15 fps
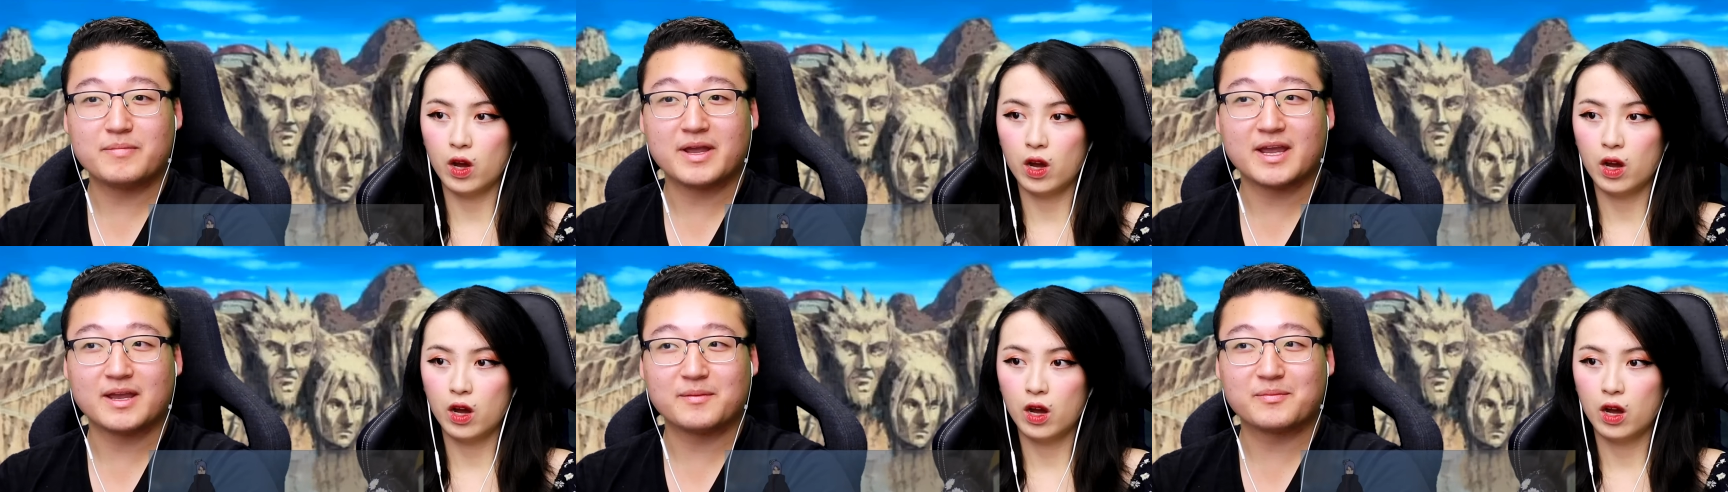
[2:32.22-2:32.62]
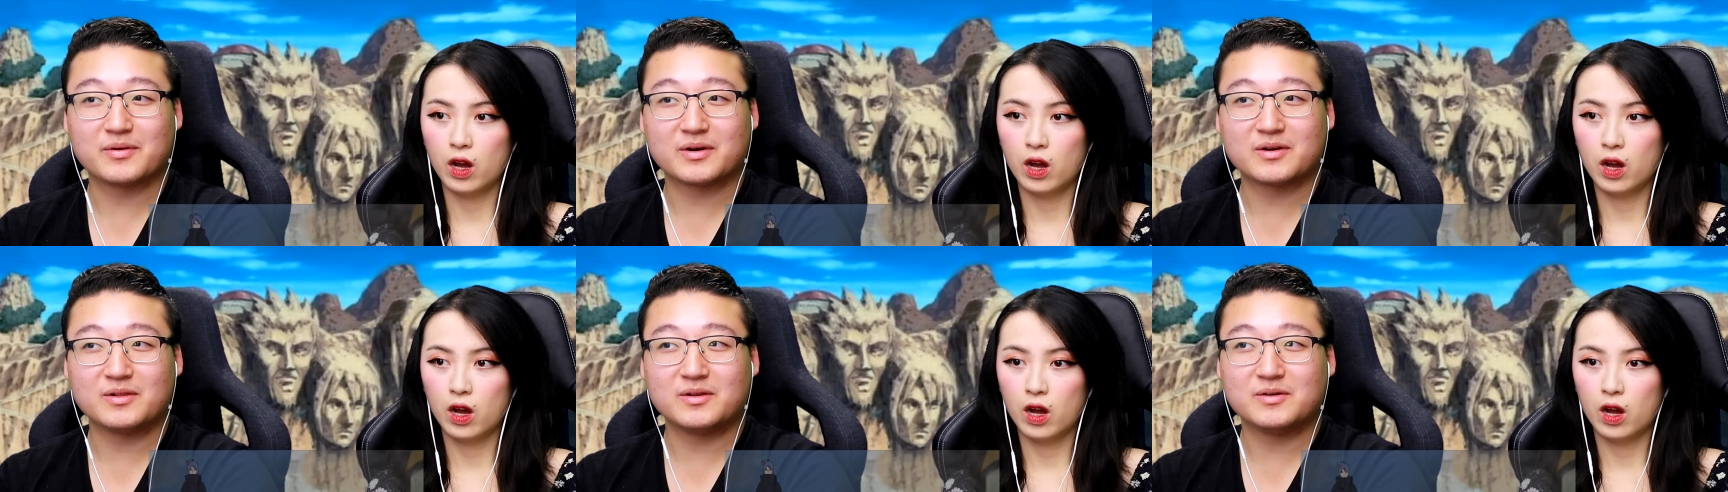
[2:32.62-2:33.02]
Speaker 1: Paper
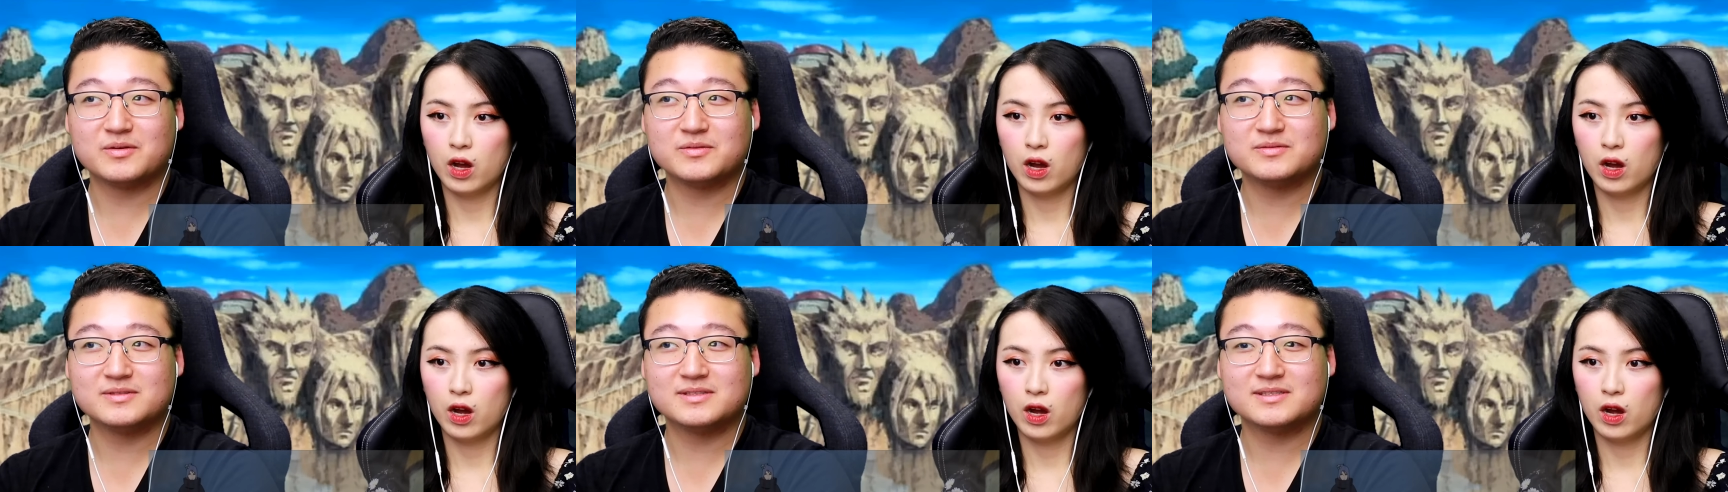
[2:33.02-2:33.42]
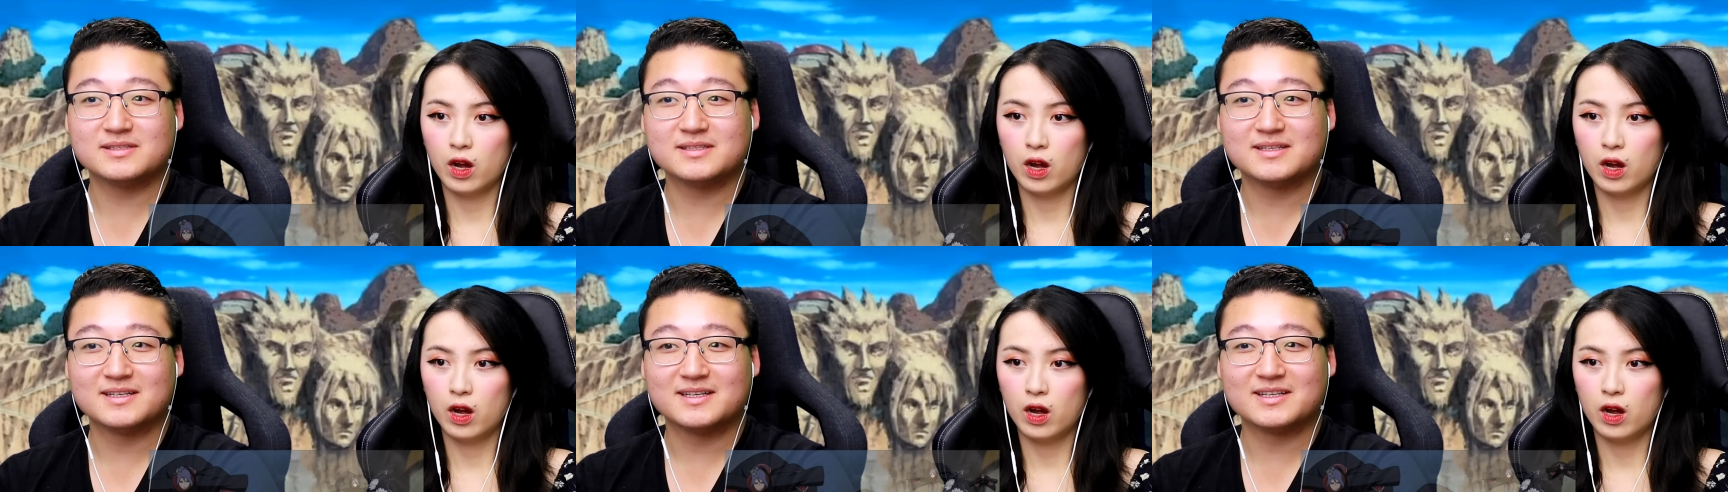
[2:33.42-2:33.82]
clones?
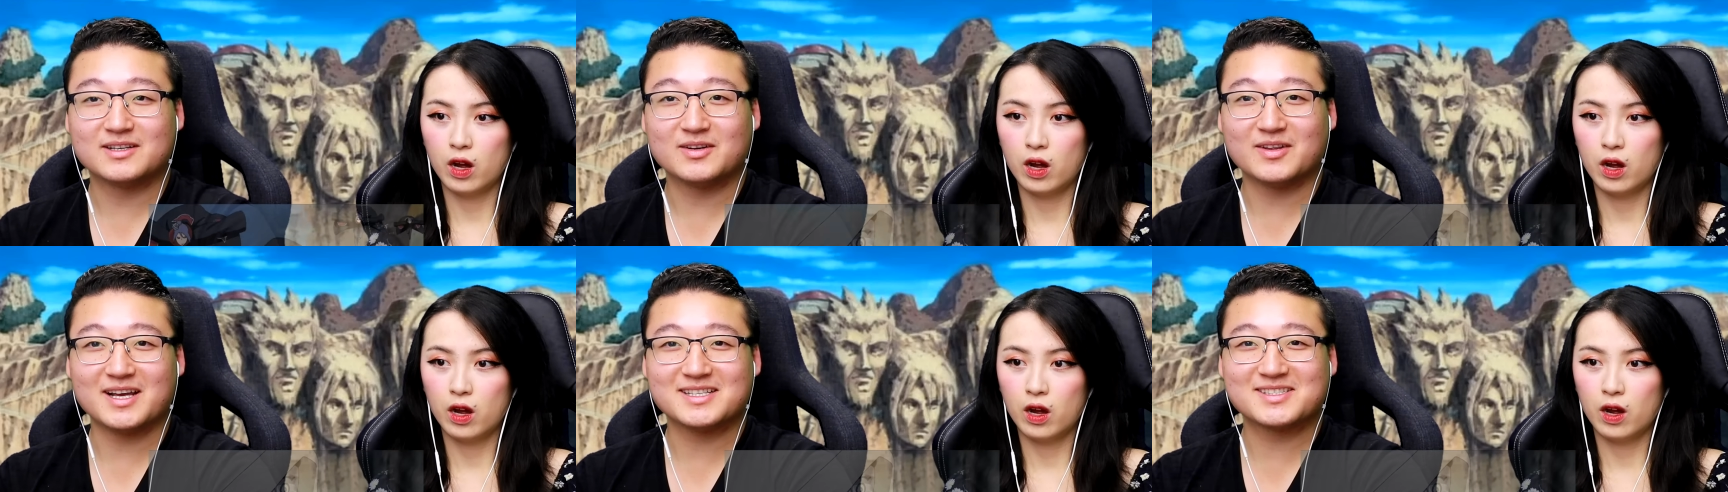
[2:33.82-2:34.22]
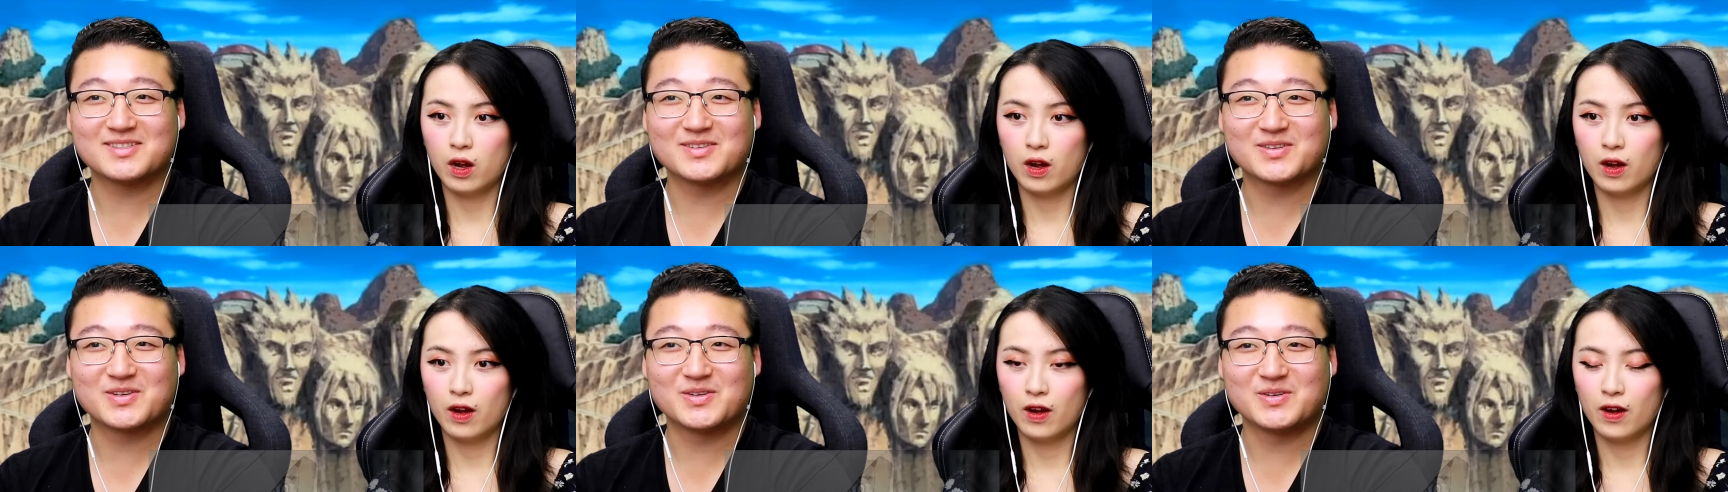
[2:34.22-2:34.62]
Yo, that's
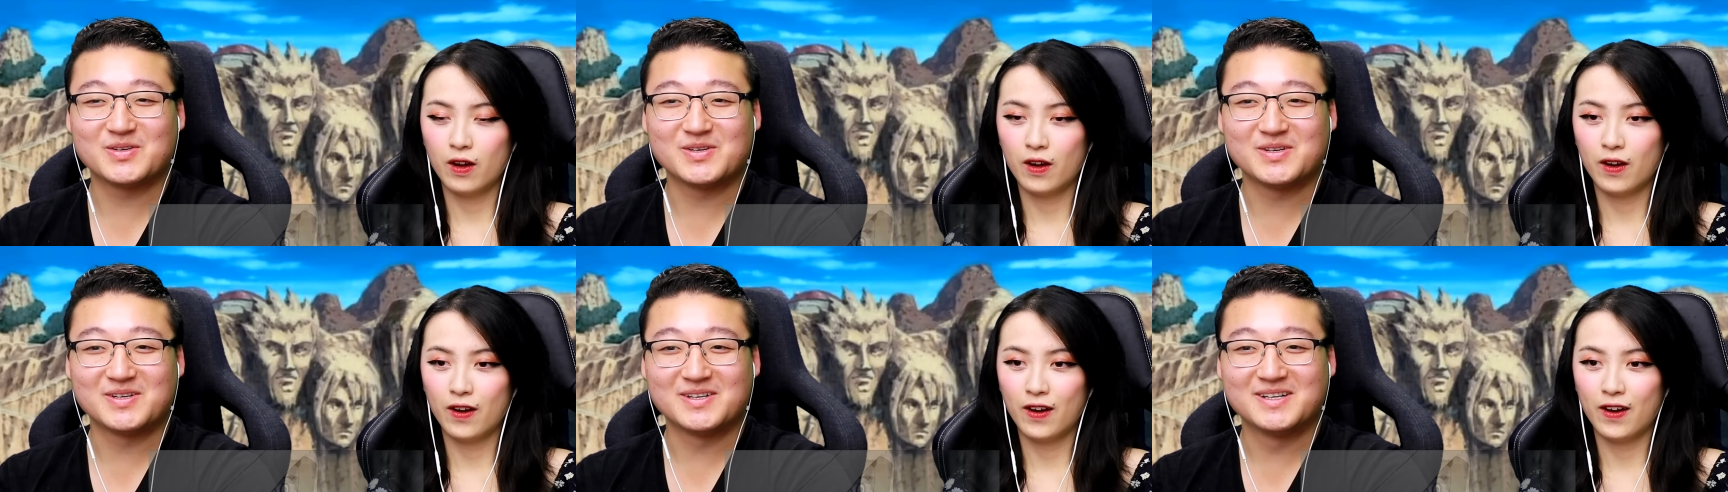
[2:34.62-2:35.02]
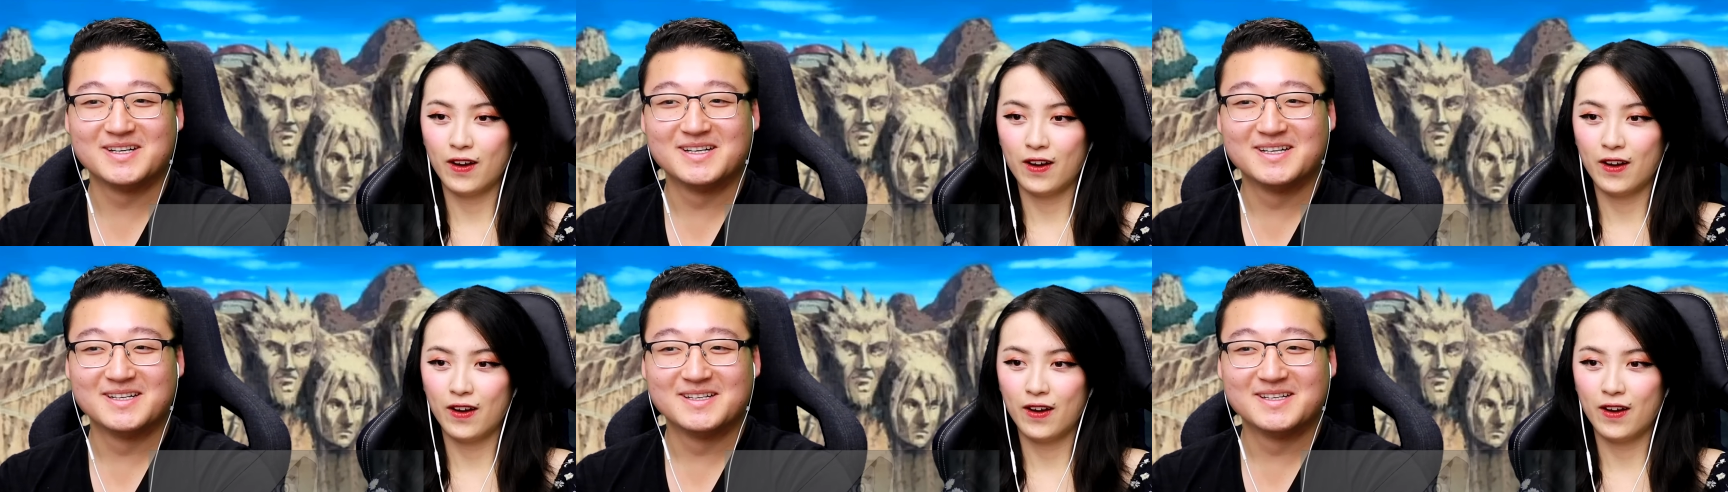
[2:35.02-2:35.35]
so cool! I